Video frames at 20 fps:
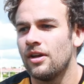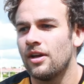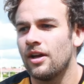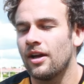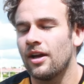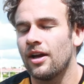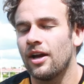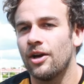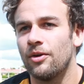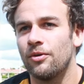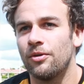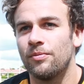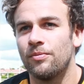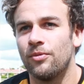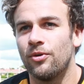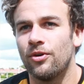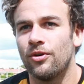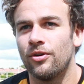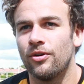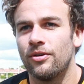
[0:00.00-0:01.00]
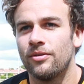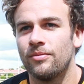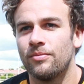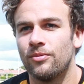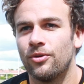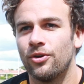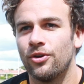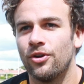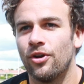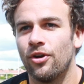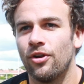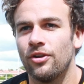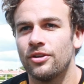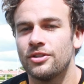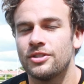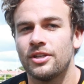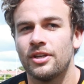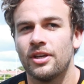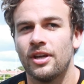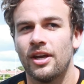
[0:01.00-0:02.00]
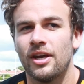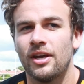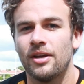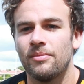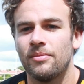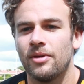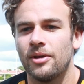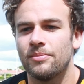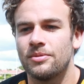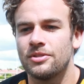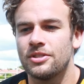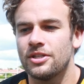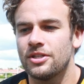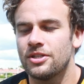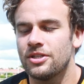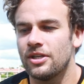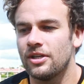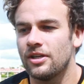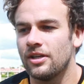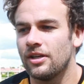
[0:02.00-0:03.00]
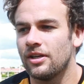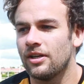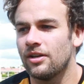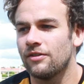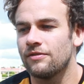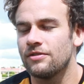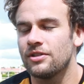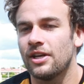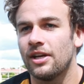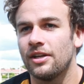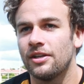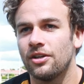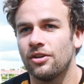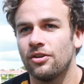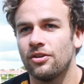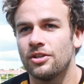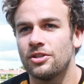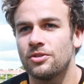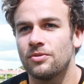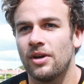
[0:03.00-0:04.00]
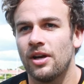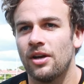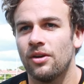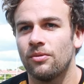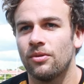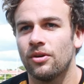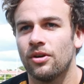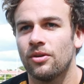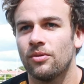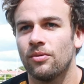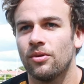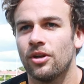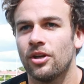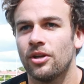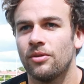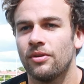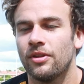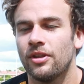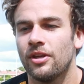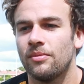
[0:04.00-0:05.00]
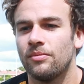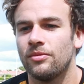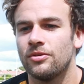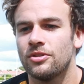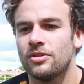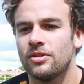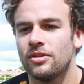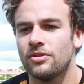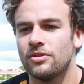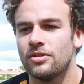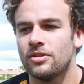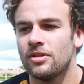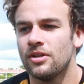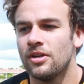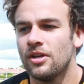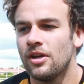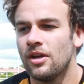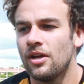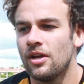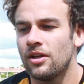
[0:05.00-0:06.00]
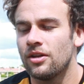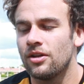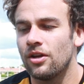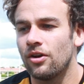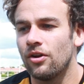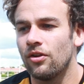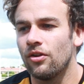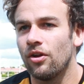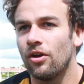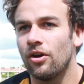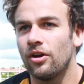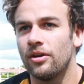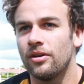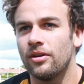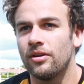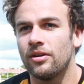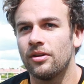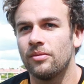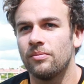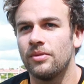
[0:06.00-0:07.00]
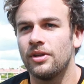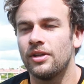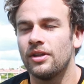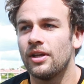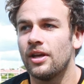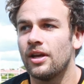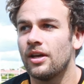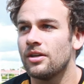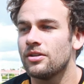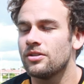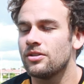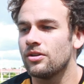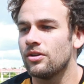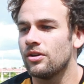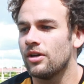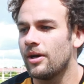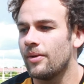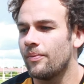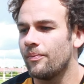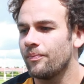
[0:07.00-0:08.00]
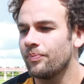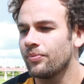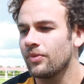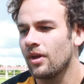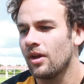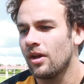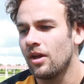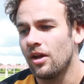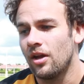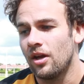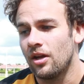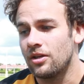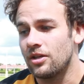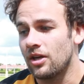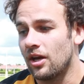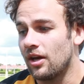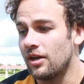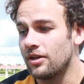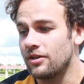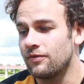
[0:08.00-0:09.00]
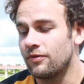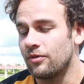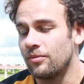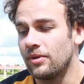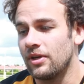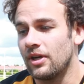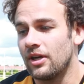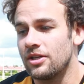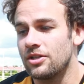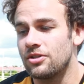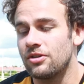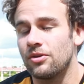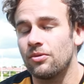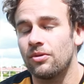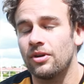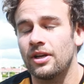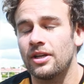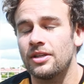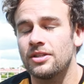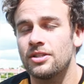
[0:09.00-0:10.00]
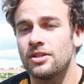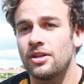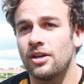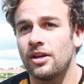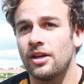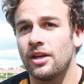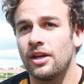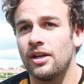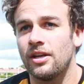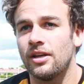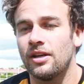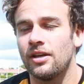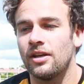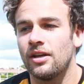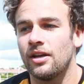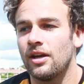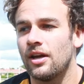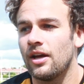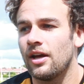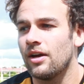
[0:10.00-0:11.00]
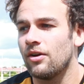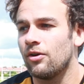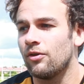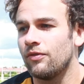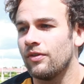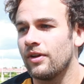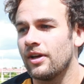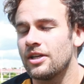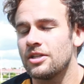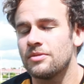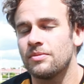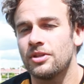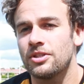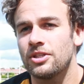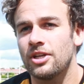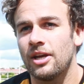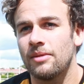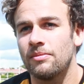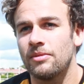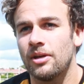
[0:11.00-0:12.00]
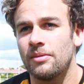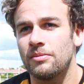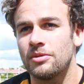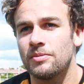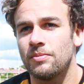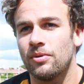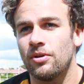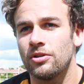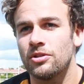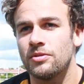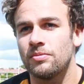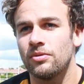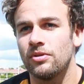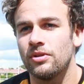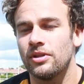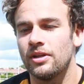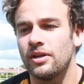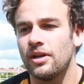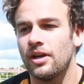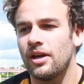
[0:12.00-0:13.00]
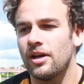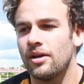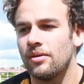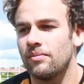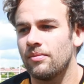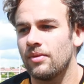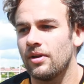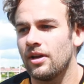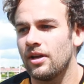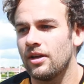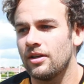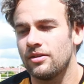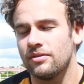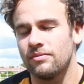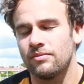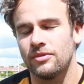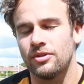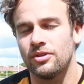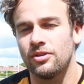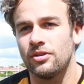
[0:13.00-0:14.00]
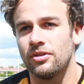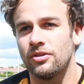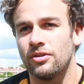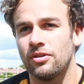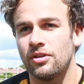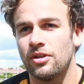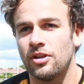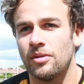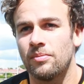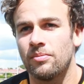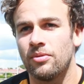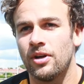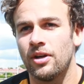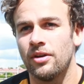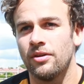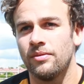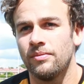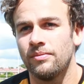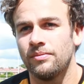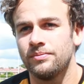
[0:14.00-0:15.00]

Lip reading: a guy with more knowledge in my position, and obviously Andy Good as well, working with him, who's done a lot and been there. So for me, I just really want to get stuck in and hopefully get as much game time as possible and do the club proud.